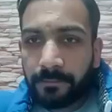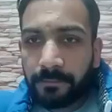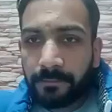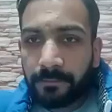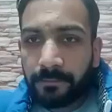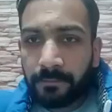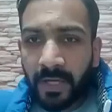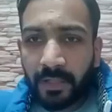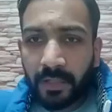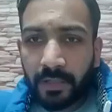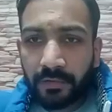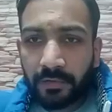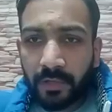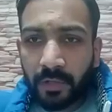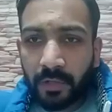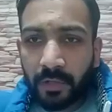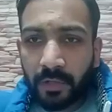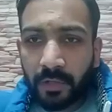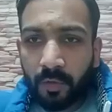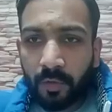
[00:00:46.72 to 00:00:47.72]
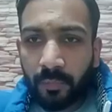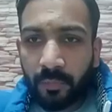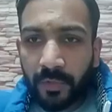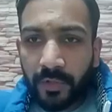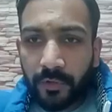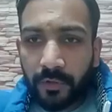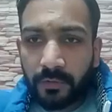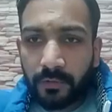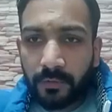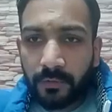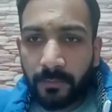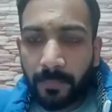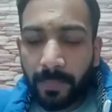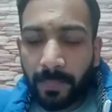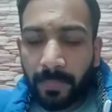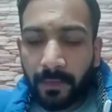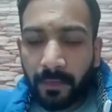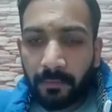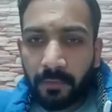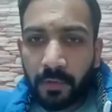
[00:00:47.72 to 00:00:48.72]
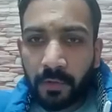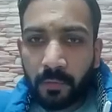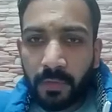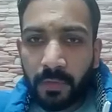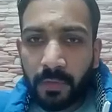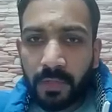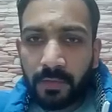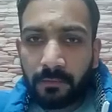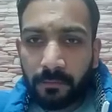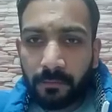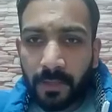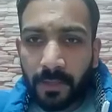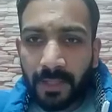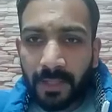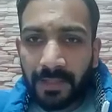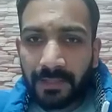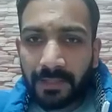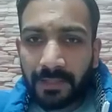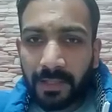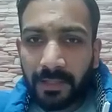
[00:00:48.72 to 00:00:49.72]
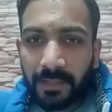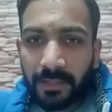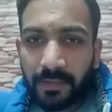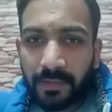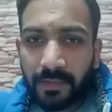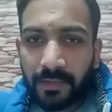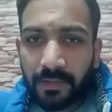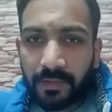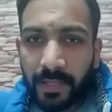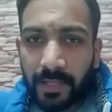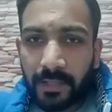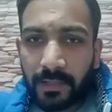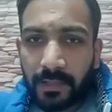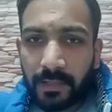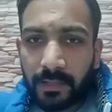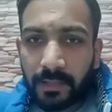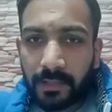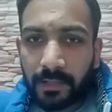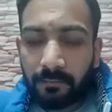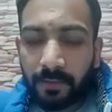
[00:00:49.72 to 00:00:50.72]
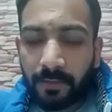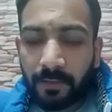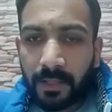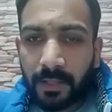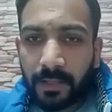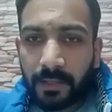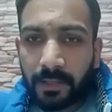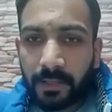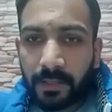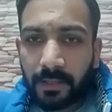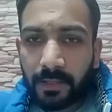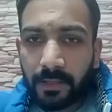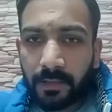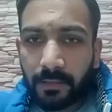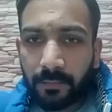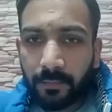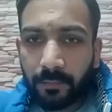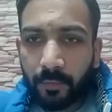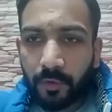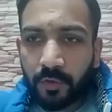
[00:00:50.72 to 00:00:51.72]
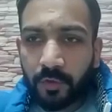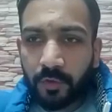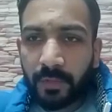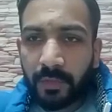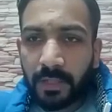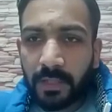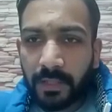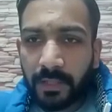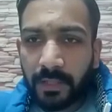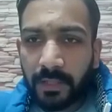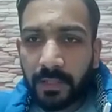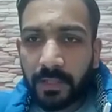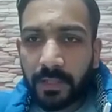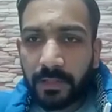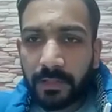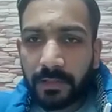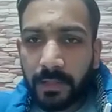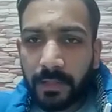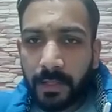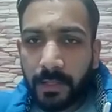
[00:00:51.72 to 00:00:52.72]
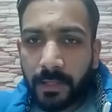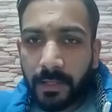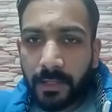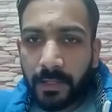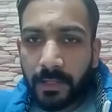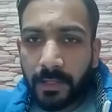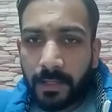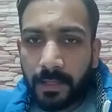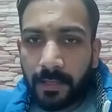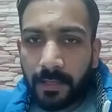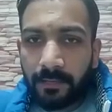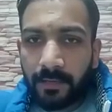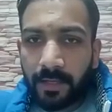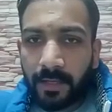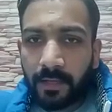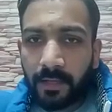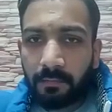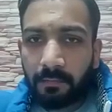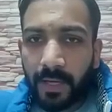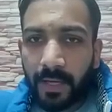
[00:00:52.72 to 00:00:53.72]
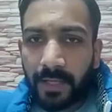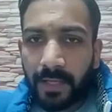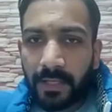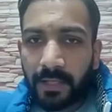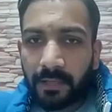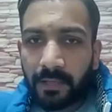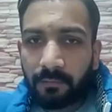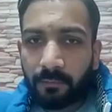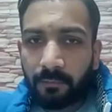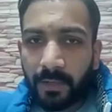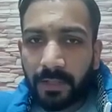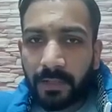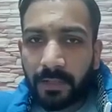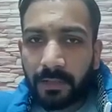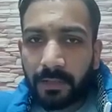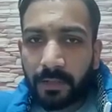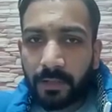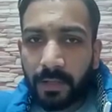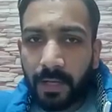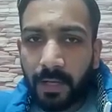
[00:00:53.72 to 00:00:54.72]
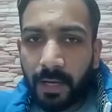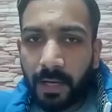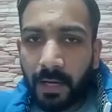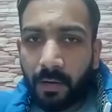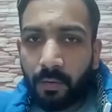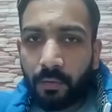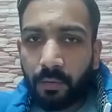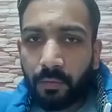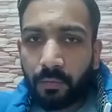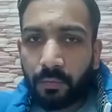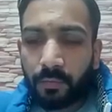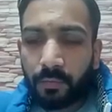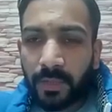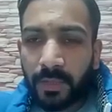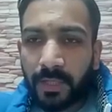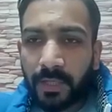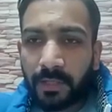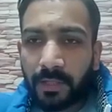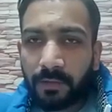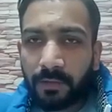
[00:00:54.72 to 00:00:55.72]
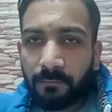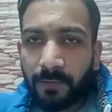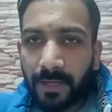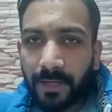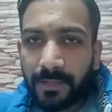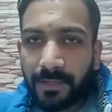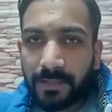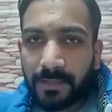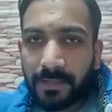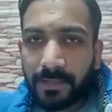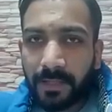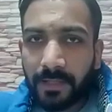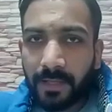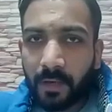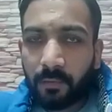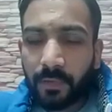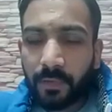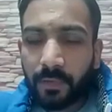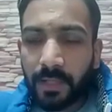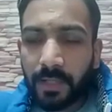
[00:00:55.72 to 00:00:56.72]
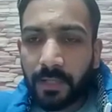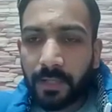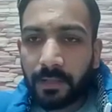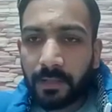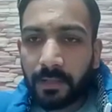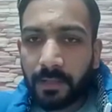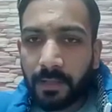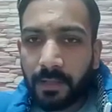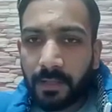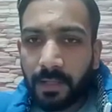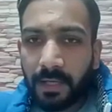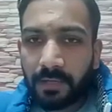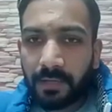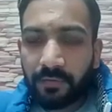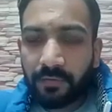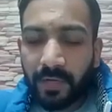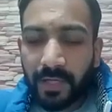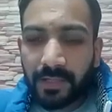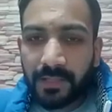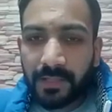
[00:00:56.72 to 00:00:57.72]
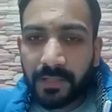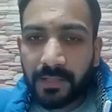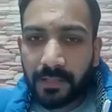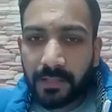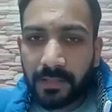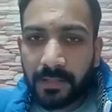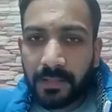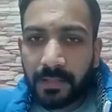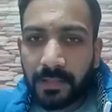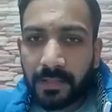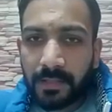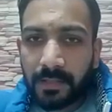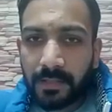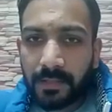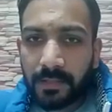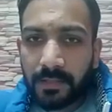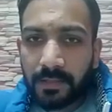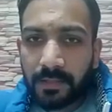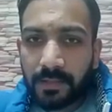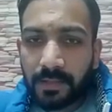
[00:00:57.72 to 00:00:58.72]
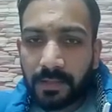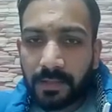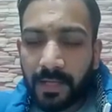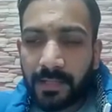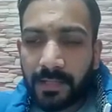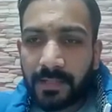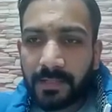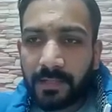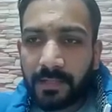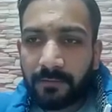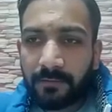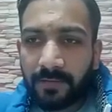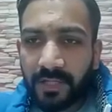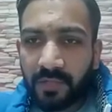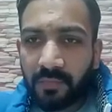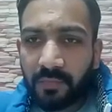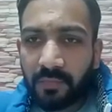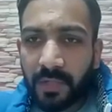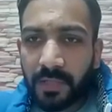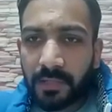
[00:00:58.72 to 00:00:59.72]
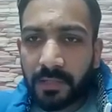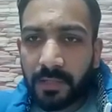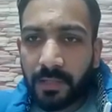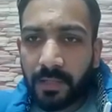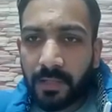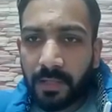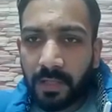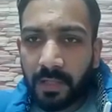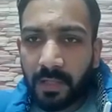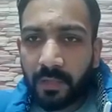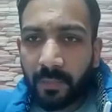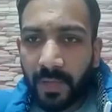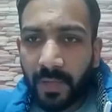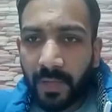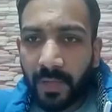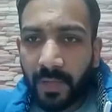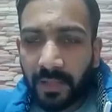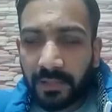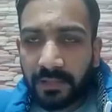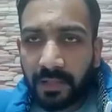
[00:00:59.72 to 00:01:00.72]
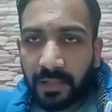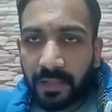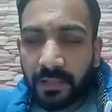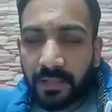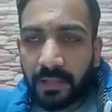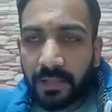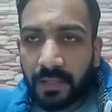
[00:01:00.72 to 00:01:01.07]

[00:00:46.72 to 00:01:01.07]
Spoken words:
agricultural cooperation between Pakistan and China. What are the possible areas? And then mining. How we can invest and how we can attract the Chinese investment in Pakistan